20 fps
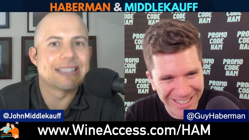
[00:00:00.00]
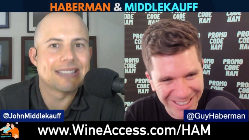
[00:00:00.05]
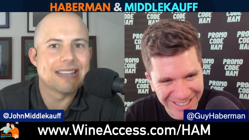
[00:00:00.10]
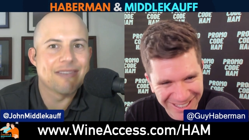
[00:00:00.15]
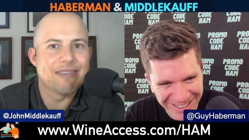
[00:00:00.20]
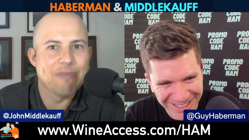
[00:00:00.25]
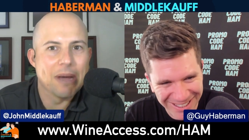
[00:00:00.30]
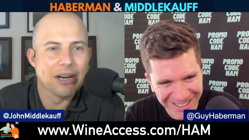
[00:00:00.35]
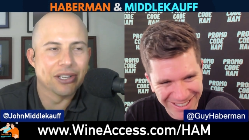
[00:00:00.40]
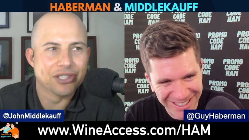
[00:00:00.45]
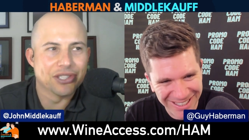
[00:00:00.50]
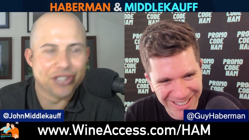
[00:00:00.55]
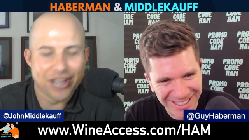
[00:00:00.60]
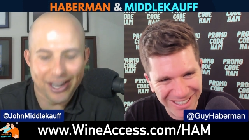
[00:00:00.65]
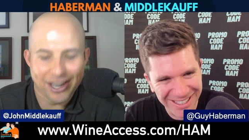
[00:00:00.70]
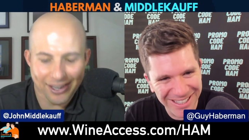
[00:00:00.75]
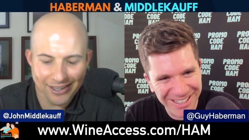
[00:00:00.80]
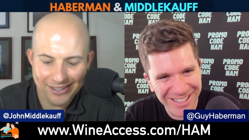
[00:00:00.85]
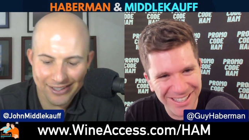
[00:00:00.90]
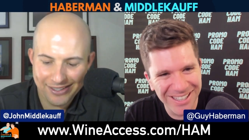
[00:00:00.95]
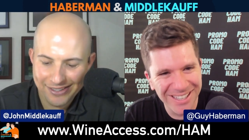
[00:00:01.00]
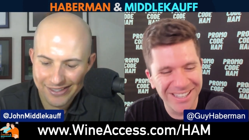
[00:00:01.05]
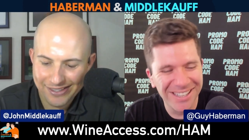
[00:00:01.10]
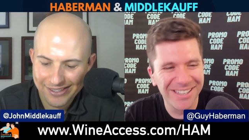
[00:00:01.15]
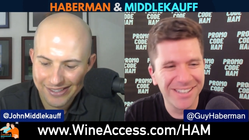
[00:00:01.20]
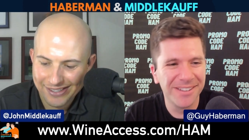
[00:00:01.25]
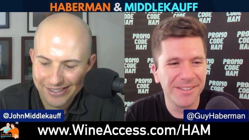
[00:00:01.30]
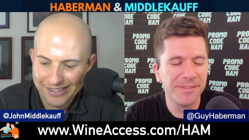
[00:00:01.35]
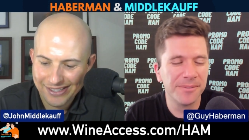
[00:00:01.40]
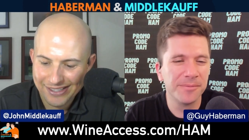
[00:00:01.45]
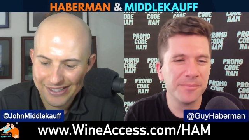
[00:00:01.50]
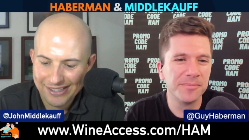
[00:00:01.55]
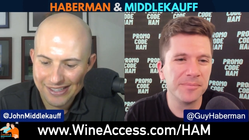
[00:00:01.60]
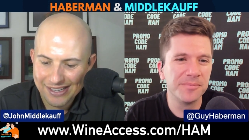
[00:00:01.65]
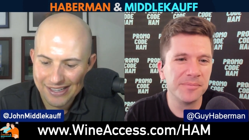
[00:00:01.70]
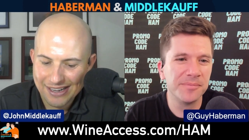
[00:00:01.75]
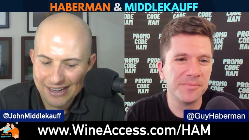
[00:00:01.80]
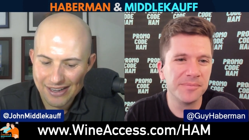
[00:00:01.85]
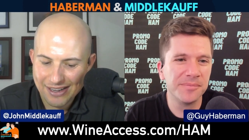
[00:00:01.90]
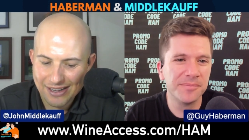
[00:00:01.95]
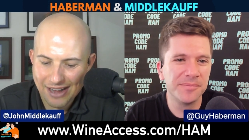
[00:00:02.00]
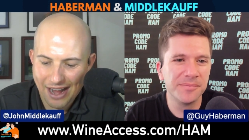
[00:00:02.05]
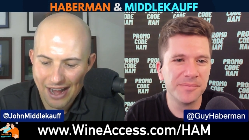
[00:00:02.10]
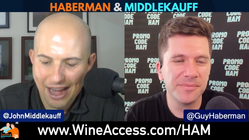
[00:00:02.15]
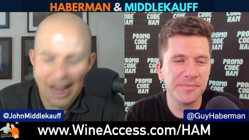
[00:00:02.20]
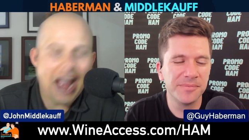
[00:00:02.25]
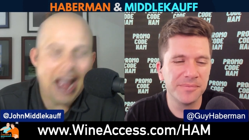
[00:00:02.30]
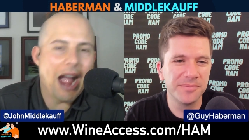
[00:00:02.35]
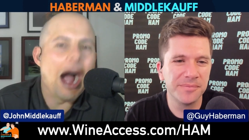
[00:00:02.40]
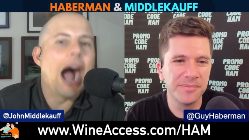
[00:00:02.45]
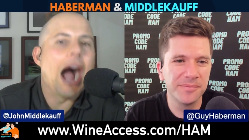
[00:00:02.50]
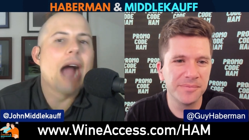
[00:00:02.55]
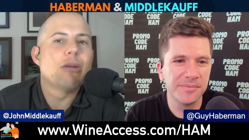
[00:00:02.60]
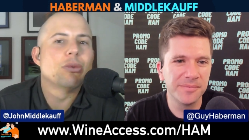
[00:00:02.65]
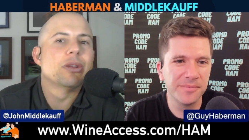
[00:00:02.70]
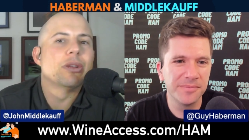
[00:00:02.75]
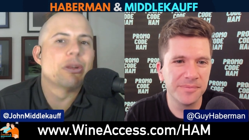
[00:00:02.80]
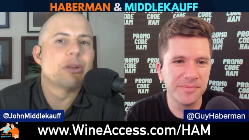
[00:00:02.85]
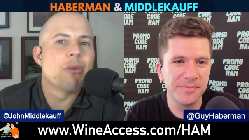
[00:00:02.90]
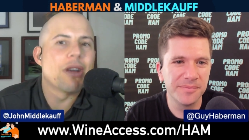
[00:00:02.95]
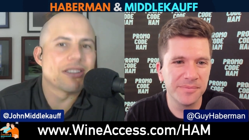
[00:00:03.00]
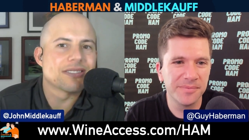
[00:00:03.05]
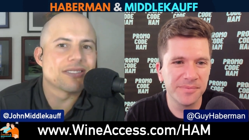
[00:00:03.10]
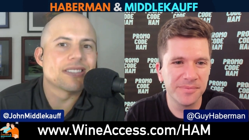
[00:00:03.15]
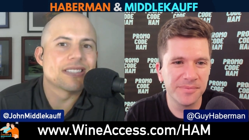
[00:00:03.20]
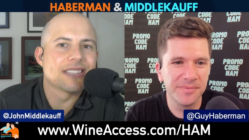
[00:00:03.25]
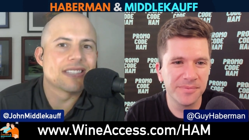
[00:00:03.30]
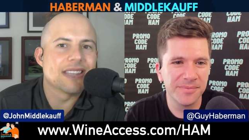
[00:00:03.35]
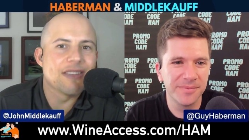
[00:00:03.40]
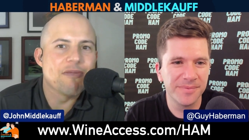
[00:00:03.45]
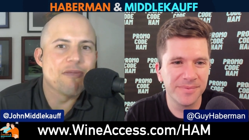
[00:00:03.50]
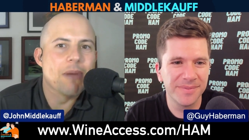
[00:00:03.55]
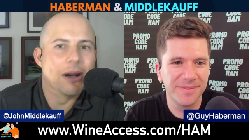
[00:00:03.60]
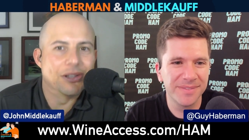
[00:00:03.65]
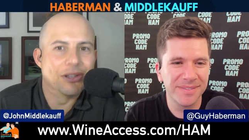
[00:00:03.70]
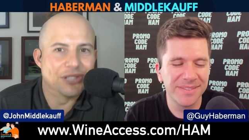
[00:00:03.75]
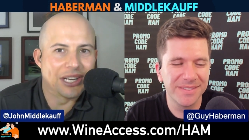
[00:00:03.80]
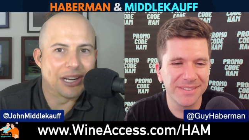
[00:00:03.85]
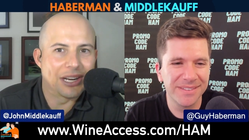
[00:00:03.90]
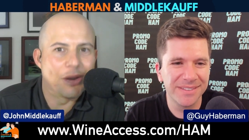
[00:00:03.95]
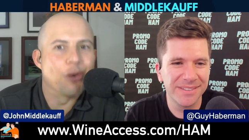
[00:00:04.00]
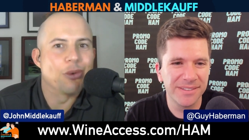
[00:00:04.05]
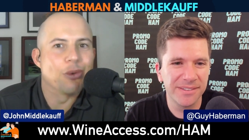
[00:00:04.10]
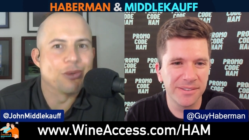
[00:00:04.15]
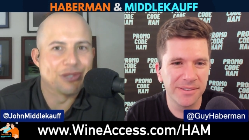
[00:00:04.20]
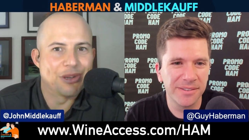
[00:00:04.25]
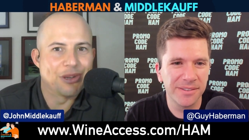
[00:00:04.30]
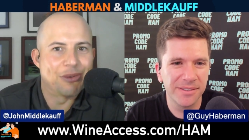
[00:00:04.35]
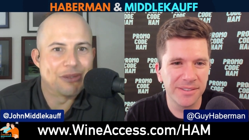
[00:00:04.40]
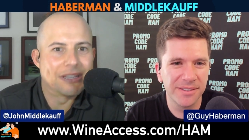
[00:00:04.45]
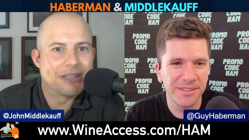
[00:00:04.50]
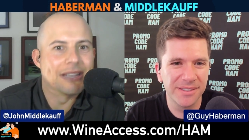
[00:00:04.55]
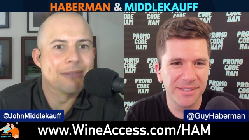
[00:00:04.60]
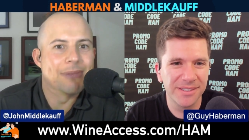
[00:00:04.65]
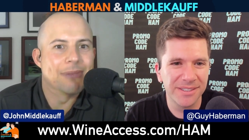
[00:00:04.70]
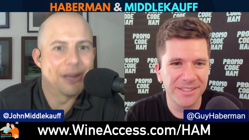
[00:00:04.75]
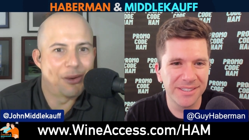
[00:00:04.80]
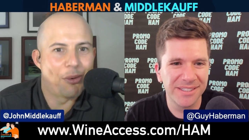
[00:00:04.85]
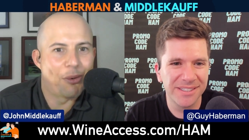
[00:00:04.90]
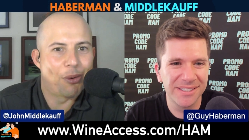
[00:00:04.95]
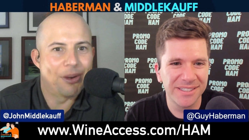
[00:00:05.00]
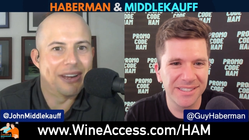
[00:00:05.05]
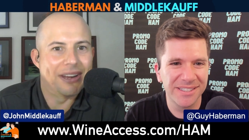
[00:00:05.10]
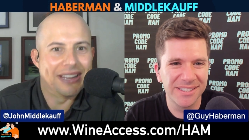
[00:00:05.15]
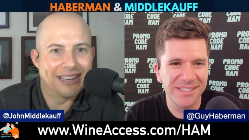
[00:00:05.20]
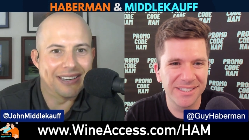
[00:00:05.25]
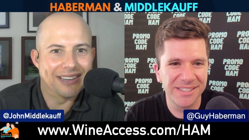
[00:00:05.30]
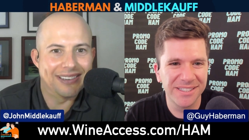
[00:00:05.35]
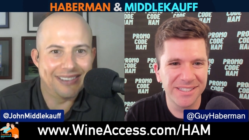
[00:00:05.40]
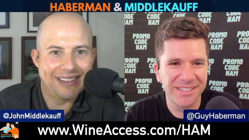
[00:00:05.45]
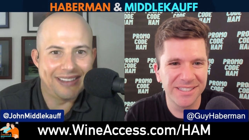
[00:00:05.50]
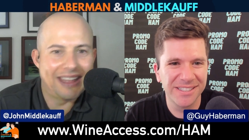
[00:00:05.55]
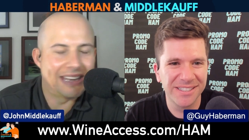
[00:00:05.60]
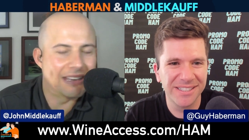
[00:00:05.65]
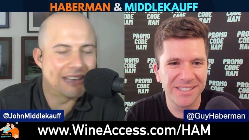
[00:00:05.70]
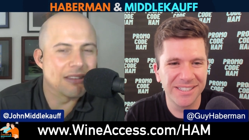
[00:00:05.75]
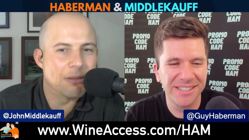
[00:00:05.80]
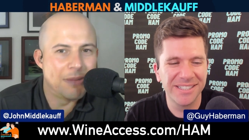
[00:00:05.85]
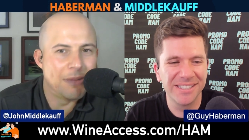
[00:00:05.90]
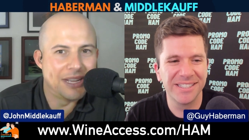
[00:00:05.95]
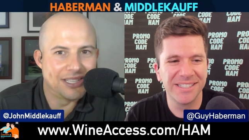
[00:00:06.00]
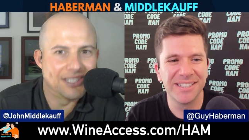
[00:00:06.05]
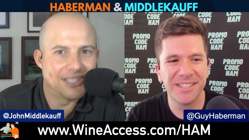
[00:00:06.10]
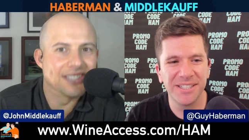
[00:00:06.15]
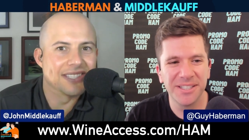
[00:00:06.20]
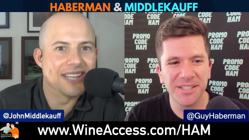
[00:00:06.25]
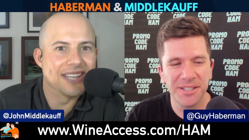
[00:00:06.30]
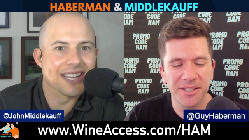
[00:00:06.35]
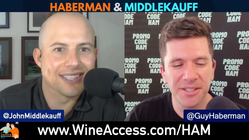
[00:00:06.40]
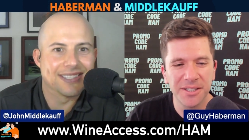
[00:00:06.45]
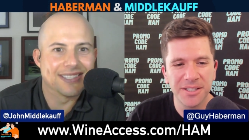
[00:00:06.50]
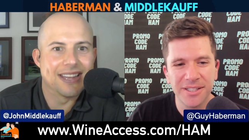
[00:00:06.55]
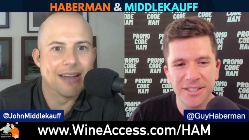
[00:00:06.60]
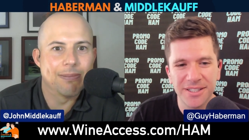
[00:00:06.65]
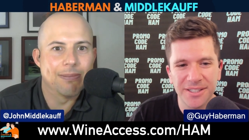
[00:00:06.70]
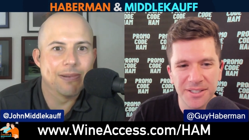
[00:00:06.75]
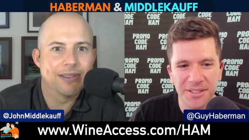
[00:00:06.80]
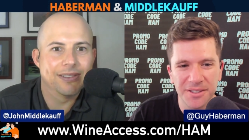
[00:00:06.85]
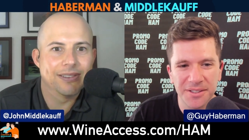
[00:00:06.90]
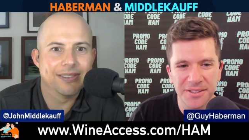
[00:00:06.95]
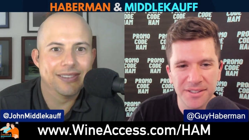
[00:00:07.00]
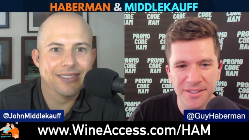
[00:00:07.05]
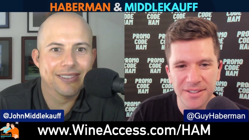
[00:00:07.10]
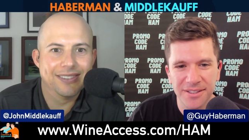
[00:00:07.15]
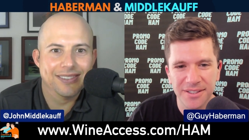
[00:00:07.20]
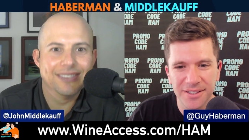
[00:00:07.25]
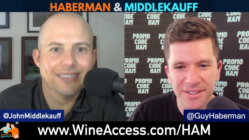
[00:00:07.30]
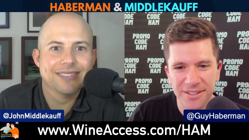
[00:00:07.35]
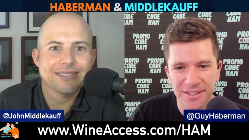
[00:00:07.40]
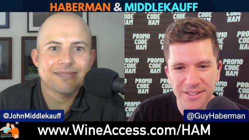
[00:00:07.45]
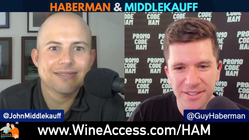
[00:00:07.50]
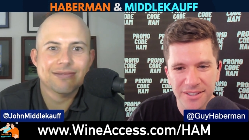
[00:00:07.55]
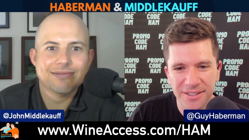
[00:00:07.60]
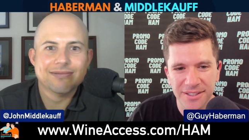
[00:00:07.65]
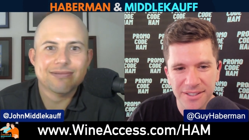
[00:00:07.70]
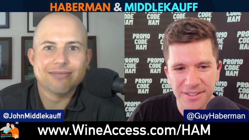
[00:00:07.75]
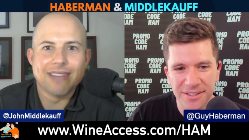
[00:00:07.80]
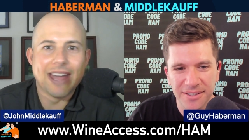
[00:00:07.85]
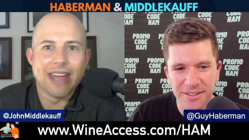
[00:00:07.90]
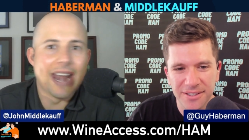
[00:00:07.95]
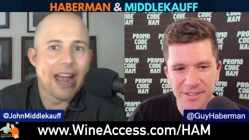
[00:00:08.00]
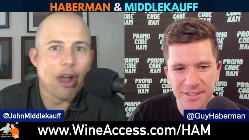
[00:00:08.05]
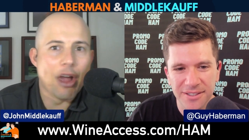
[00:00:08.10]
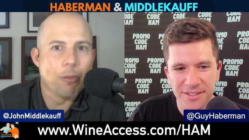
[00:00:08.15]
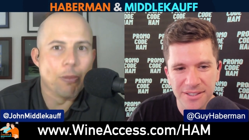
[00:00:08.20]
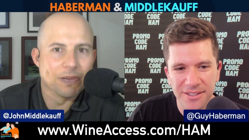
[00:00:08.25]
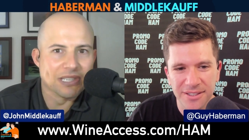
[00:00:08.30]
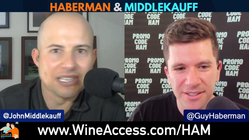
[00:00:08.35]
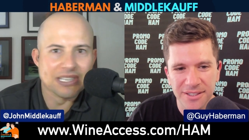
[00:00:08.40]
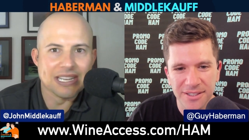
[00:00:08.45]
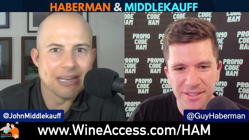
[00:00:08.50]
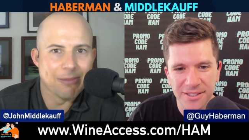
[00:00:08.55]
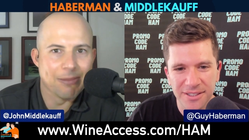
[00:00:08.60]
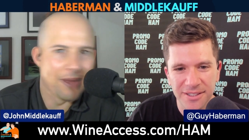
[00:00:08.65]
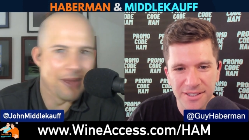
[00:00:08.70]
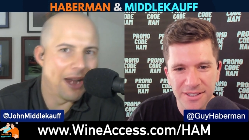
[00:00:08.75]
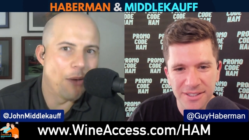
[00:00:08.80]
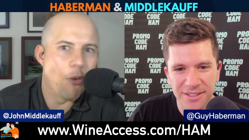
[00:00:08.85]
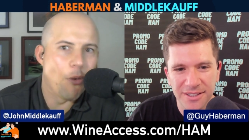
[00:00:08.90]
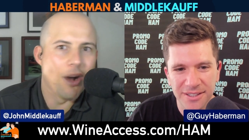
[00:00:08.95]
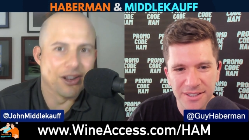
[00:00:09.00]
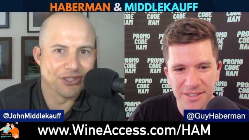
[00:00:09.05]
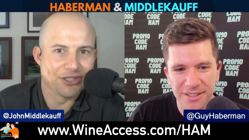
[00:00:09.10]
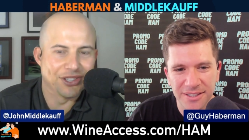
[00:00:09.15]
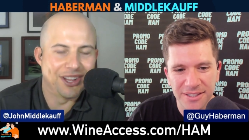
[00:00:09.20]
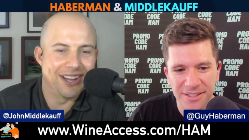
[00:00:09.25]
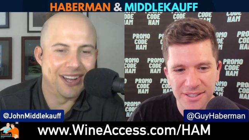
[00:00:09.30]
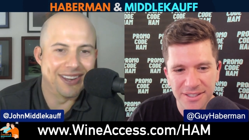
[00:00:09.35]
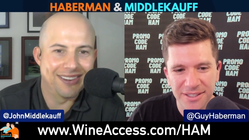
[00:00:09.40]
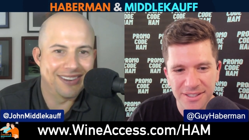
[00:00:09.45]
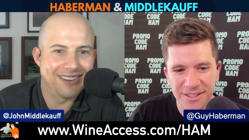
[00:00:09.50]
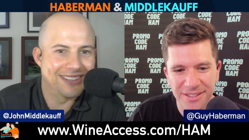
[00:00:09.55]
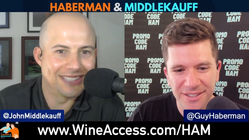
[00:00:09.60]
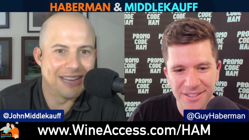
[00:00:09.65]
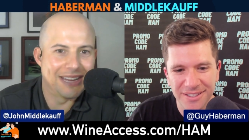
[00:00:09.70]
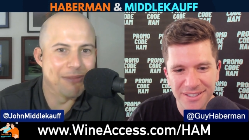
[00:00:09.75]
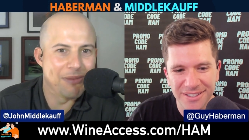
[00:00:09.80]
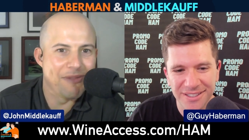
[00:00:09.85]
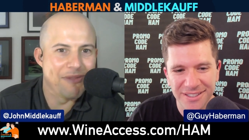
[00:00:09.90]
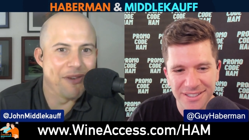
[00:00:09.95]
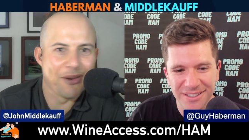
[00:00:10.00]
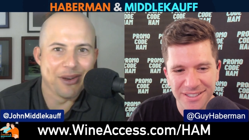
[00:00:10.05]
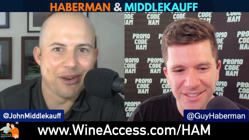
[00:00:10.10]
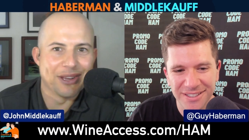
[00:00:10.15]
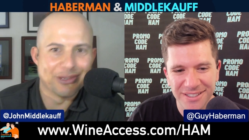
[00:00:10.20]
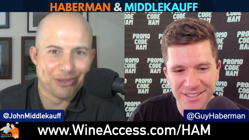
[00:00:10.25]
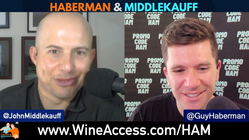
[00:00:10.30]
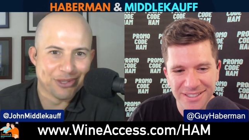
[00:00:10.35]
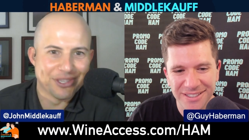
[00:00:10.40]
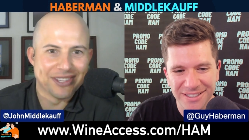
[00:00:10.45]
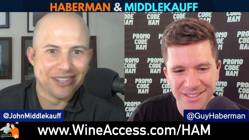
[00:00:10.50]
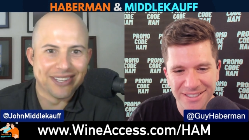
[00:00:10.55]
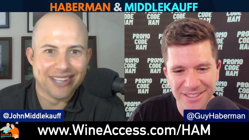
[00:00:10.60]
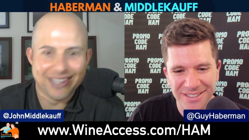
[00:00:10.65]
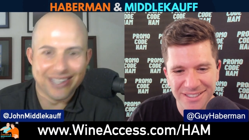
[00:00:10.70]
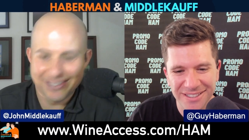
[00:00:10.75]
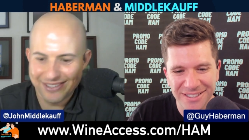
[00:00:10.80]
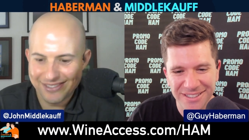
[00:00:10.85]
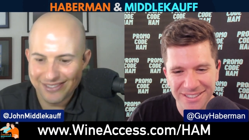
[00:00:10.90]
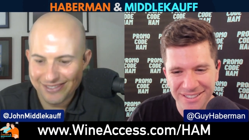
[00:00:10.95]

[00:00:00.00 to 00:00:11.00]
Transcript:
Speaker 1: Steve Belichick. I, I really want to see Steve Belichick go to his own team and coordinate. That to me is his next step. And I hope it's a team that I watch a lot because I'd be very interested in that.